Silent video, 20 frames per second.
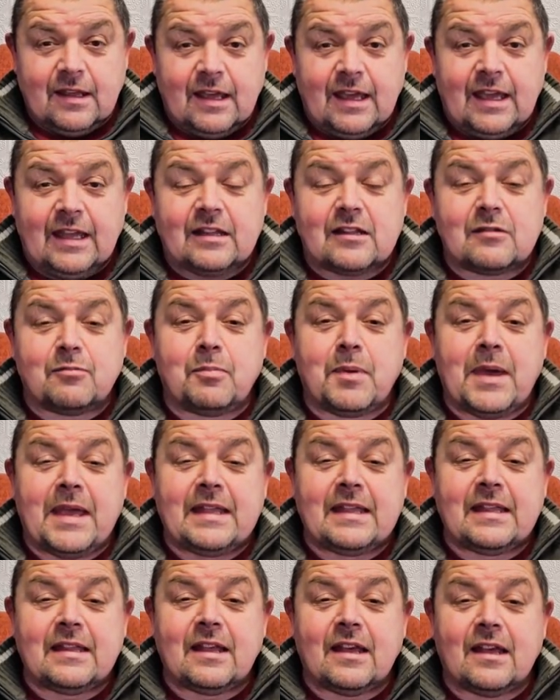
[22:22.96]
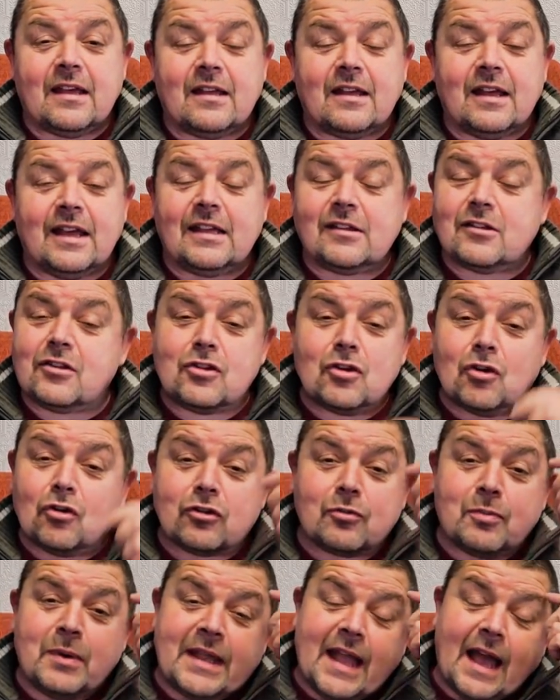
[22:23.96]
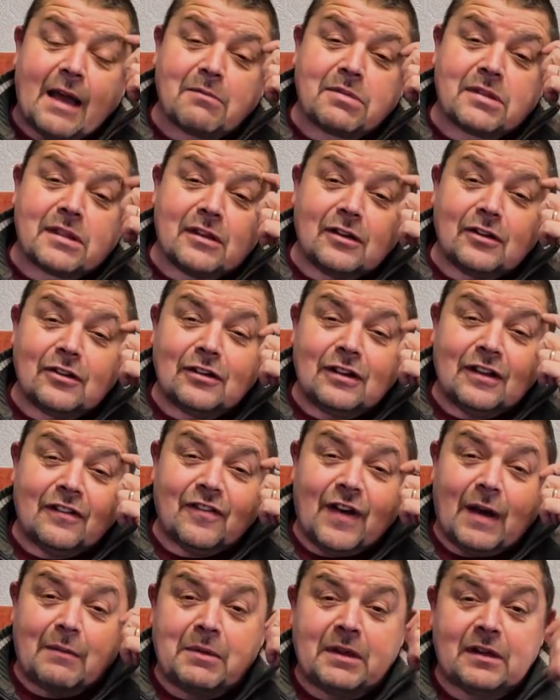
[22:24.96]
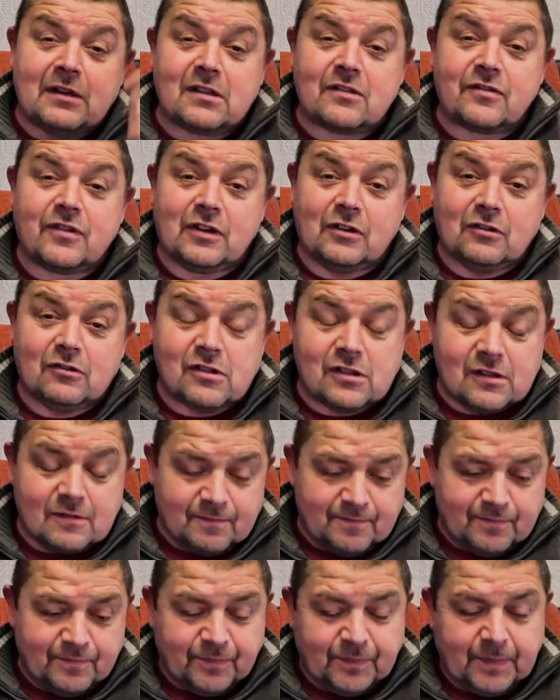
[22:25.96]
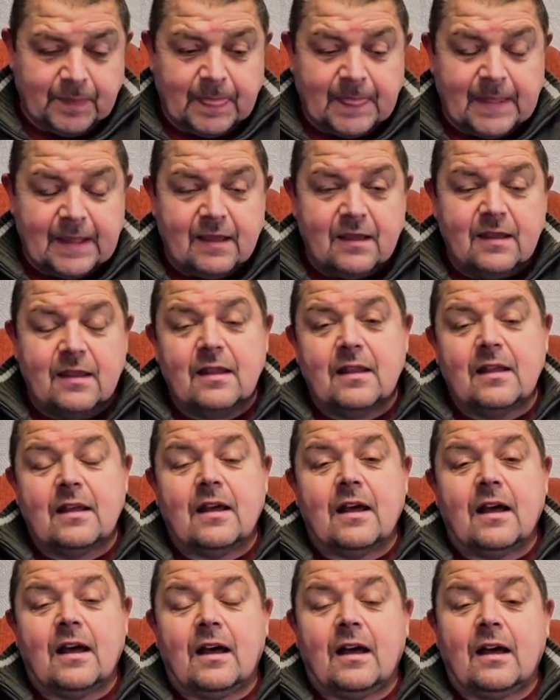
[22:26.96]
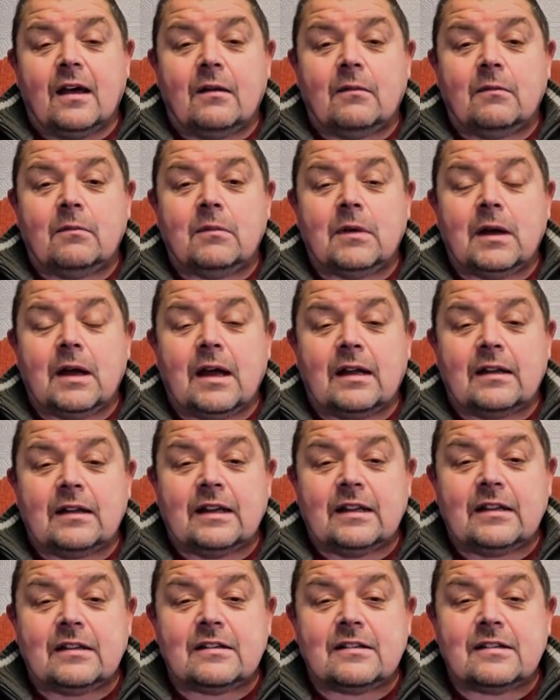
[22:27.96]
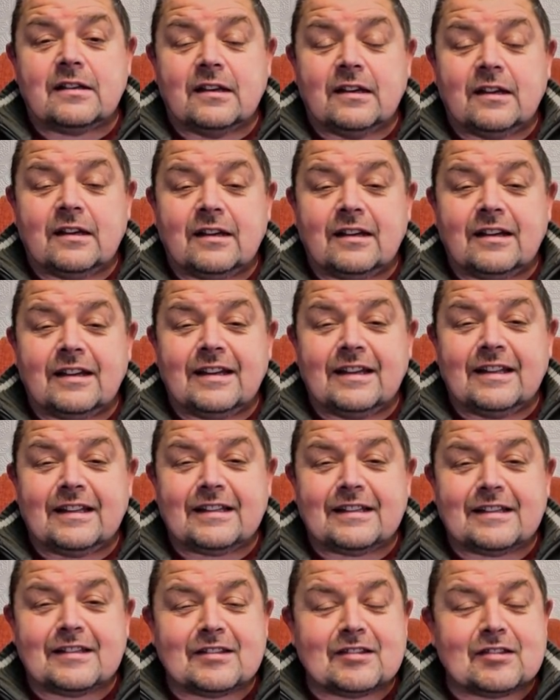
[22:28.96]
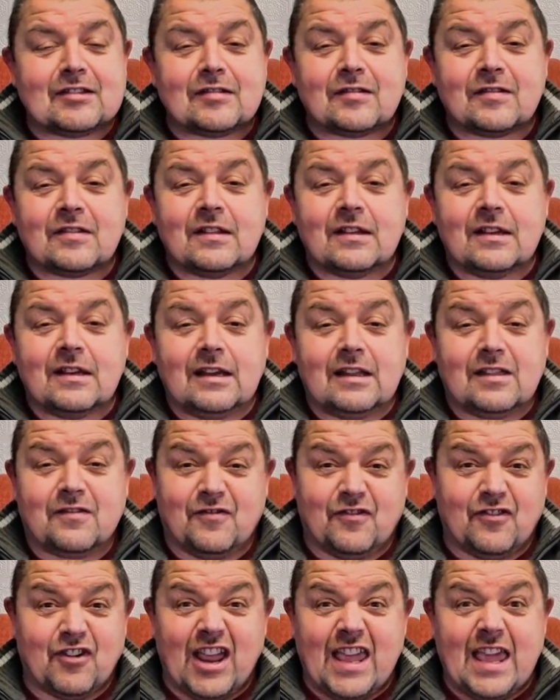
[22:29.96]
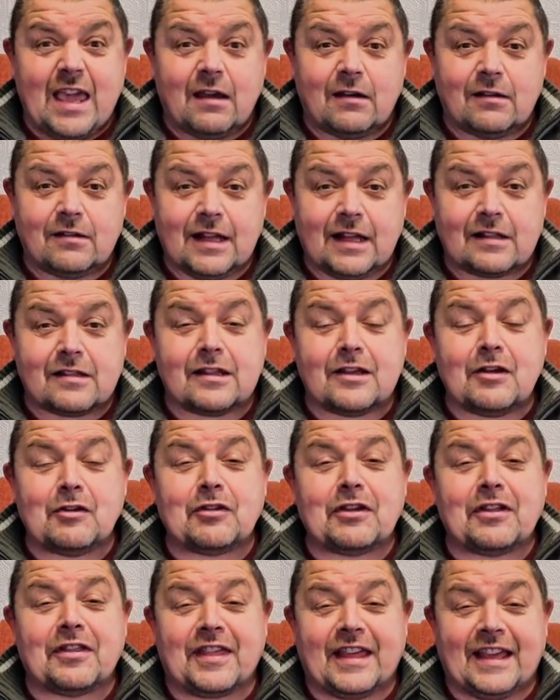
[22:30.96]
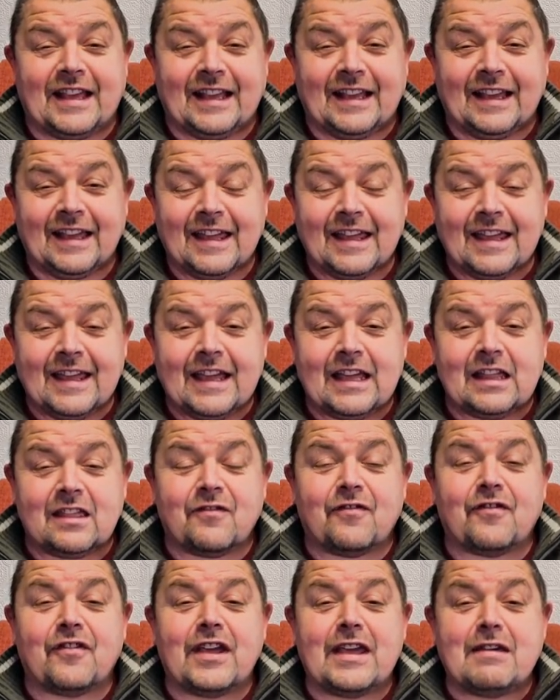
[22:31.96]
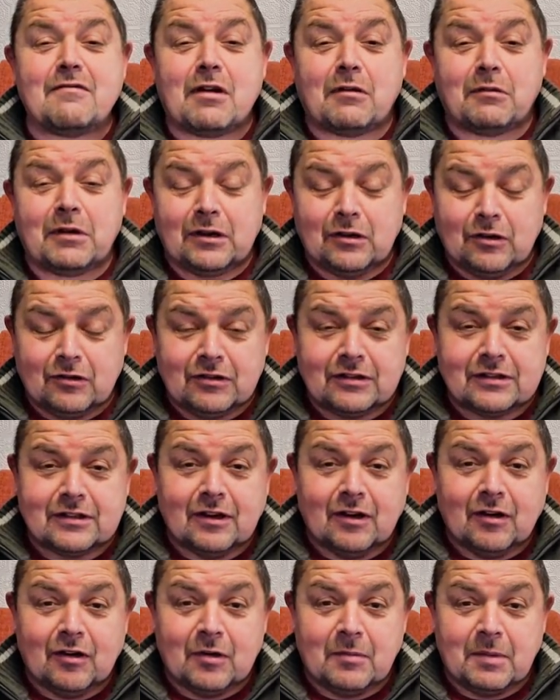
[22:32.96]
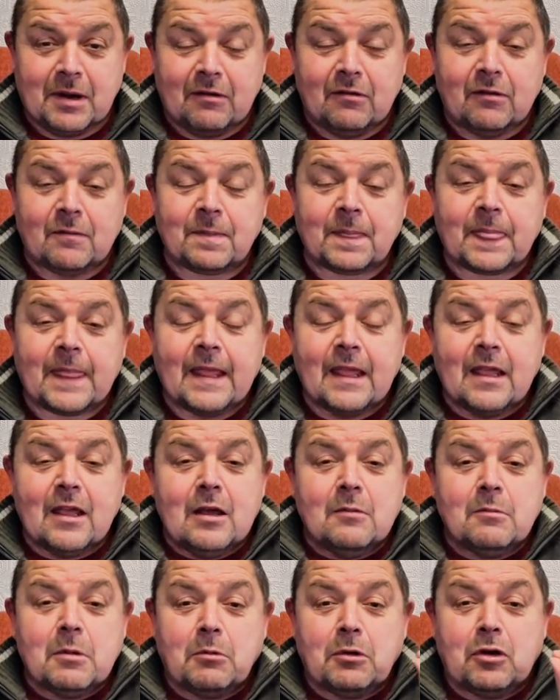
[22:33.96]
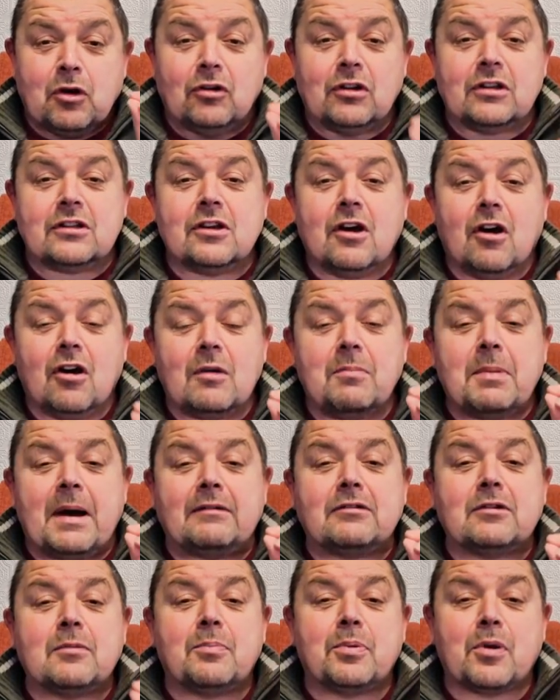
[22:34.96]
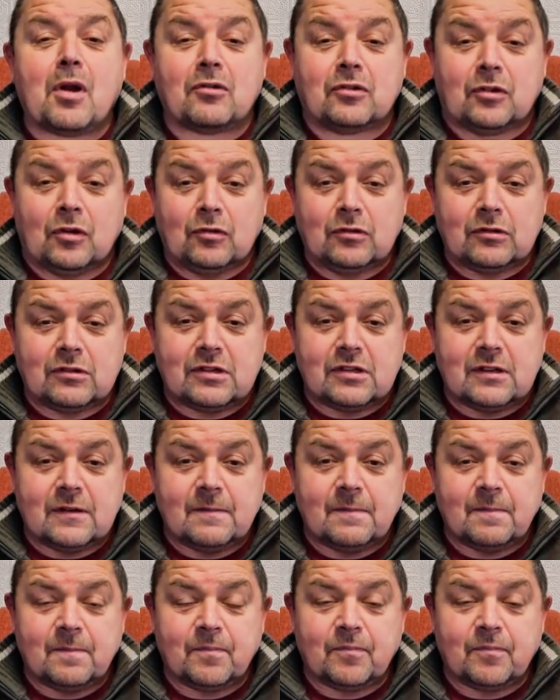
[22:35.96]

It's just been absolutely fabulous for us. And it's free. That's the other thing. It's free what we're going to talk about. But we're going to talk about a product